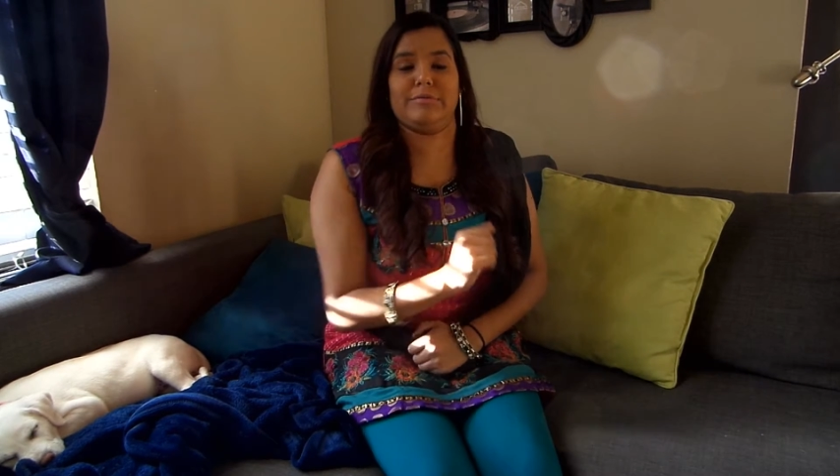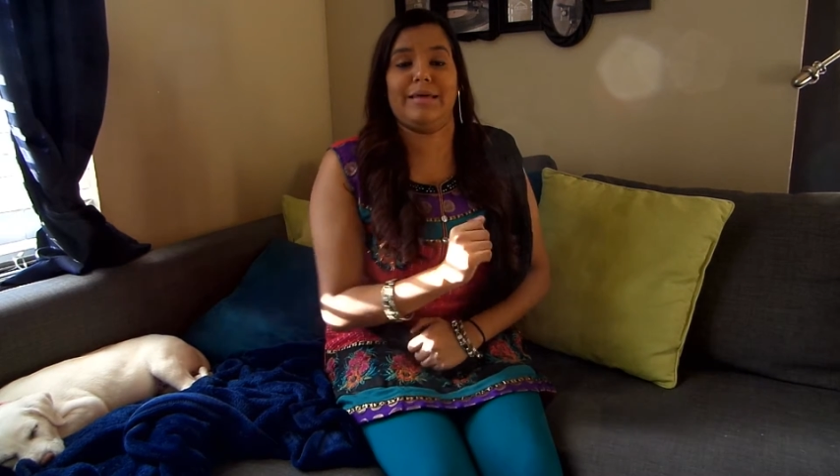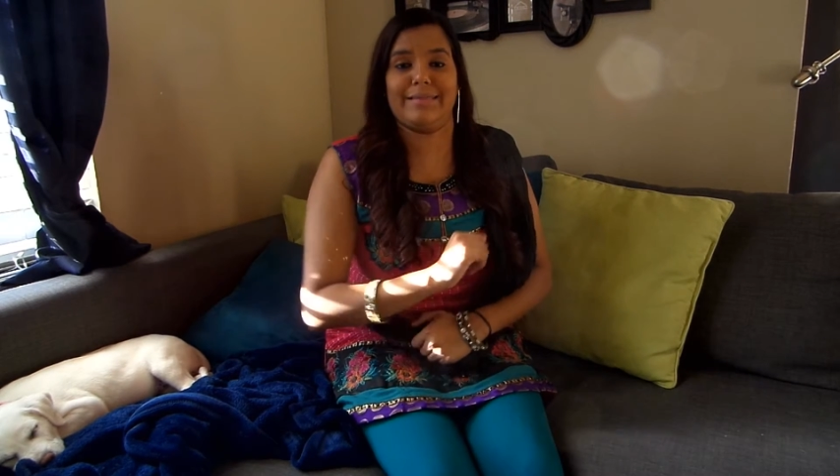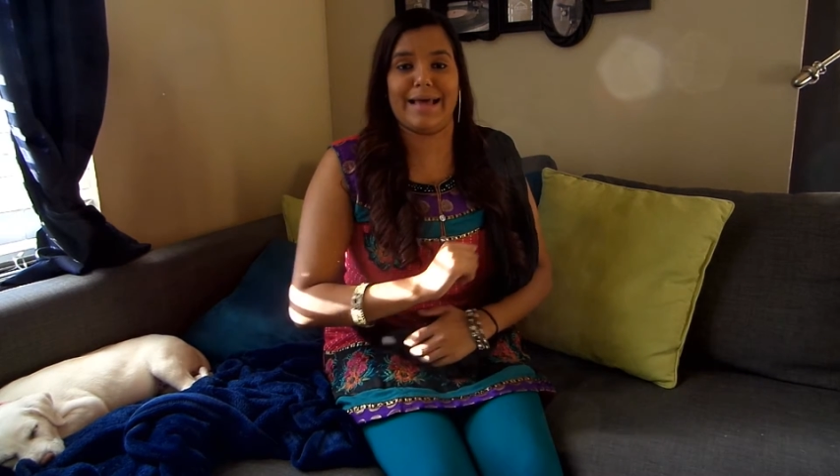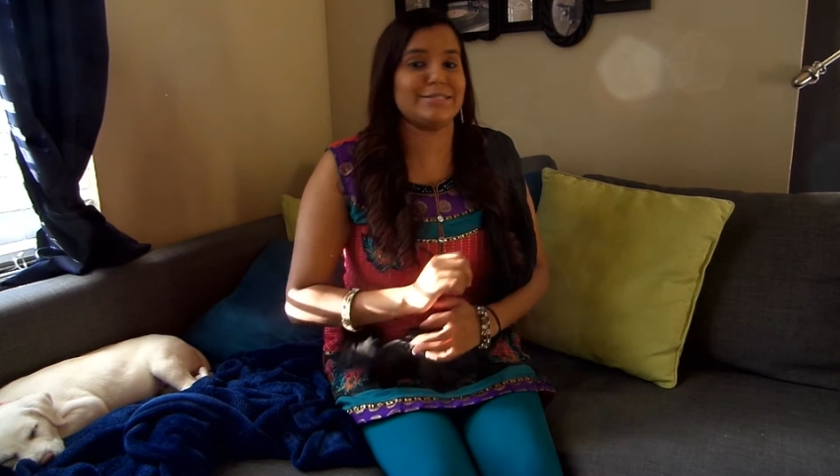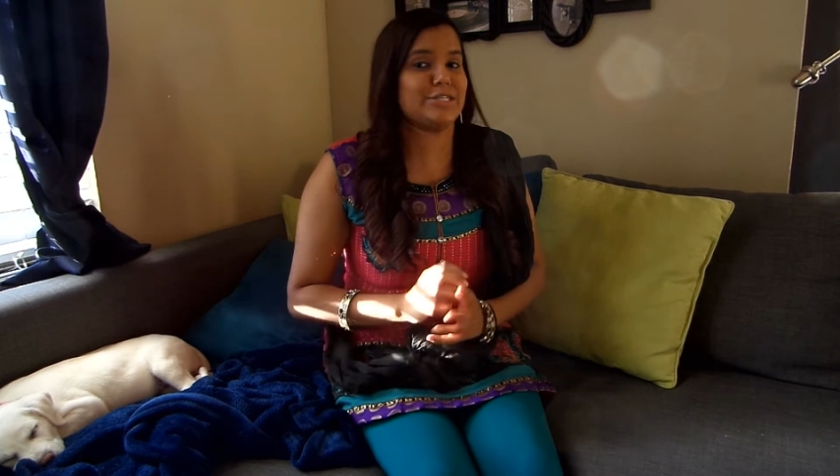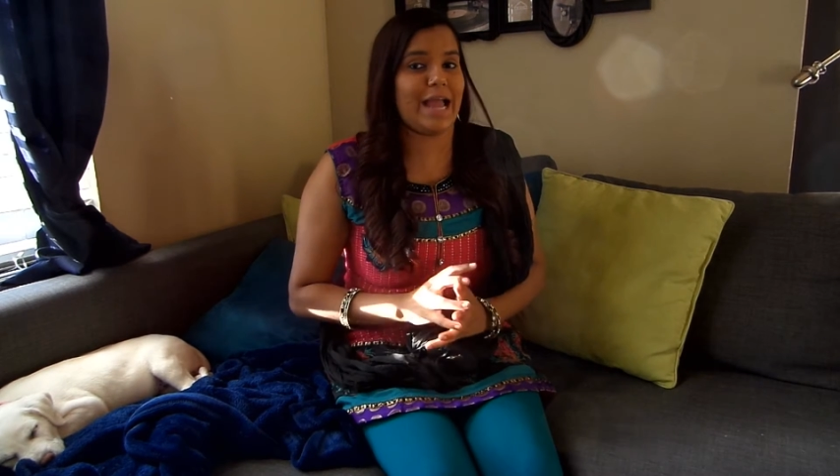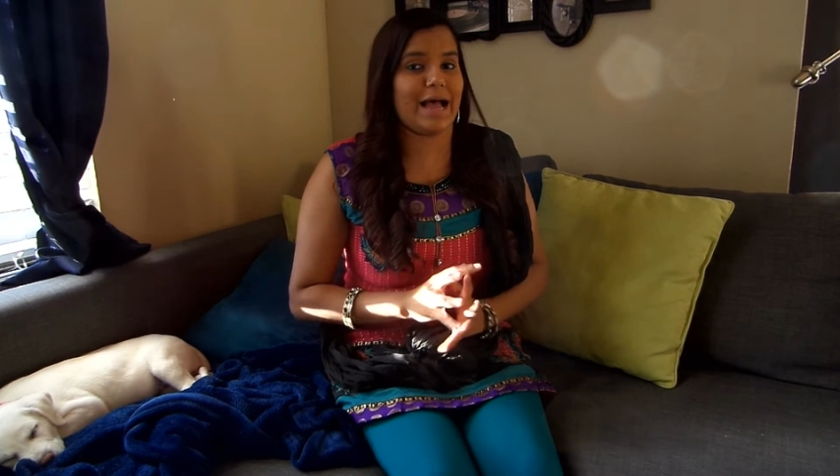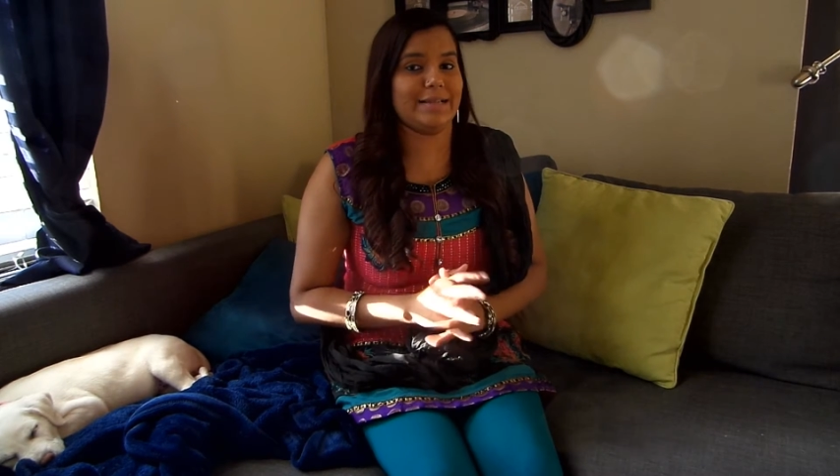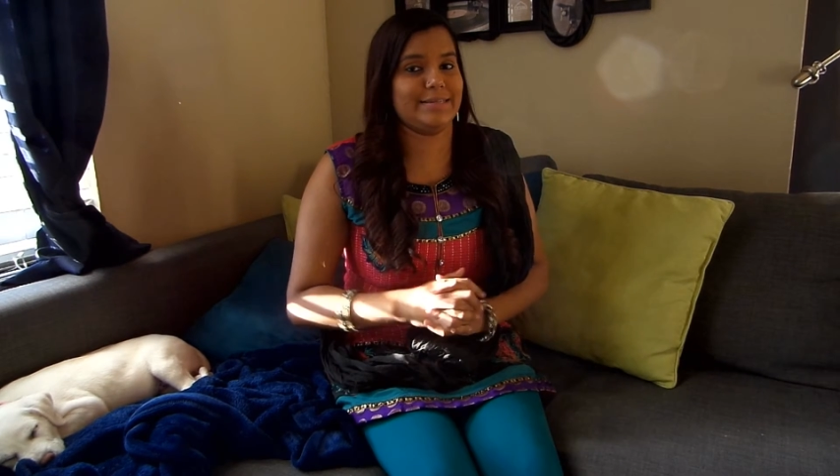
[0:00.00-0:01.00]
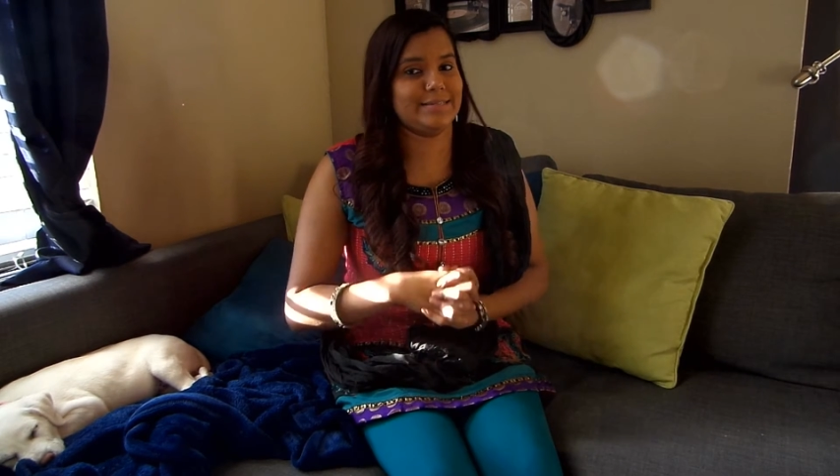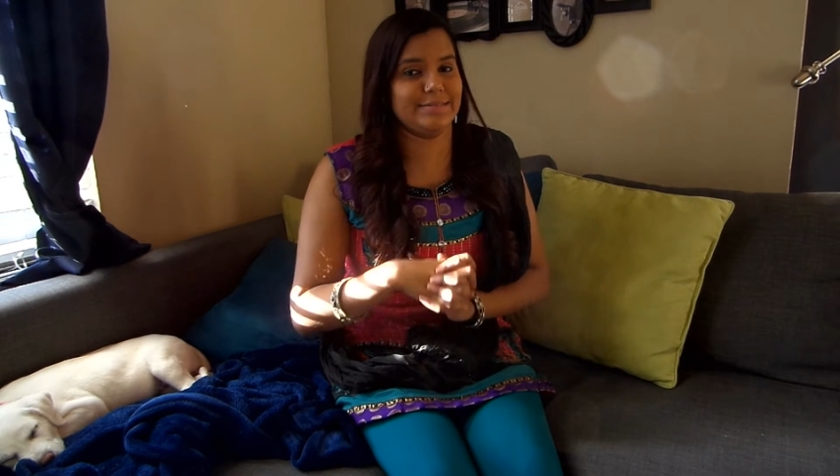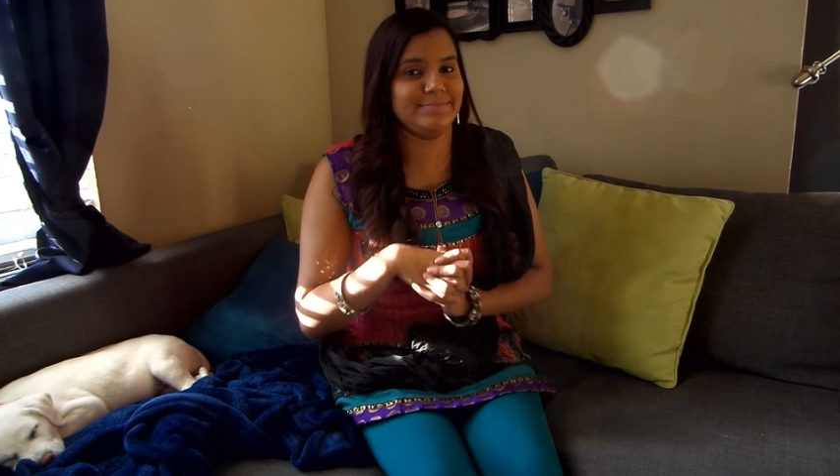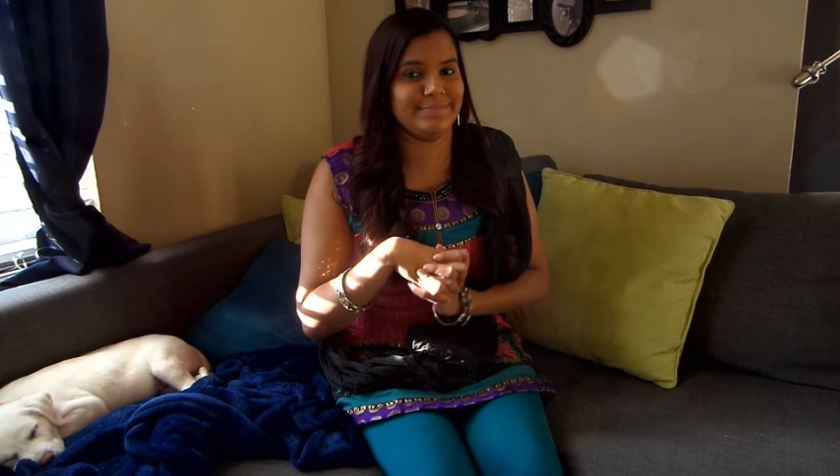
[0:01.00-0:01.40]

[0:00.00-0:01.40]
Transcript: but that child is,